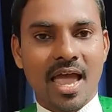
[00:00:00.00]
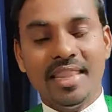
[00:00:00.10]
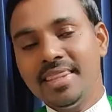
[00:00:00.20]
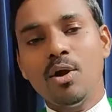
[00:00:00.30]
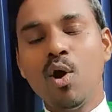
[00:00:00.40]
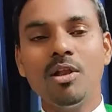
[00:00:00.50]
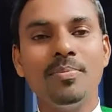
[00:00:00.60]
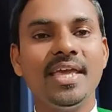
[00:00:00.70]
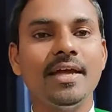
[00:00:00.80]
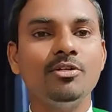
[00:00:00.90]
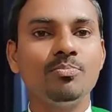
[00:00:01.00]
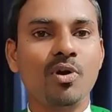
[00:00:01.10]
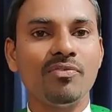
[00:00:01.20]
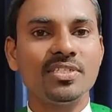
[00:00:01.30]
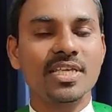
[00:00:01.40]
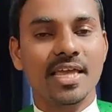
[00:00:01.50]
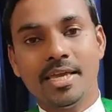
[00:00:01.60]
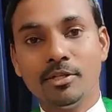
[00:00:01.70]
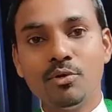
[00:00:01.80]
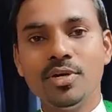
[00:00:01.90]
And they all began to prophesy,
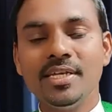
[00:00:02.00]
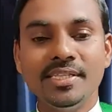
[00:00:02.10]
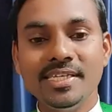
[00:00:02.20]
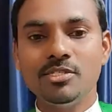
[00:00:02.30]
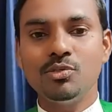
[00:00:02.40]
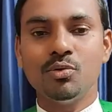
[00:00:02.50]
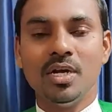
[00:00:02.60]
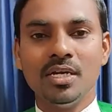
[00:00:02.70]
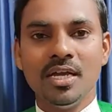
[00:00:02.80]
including these two.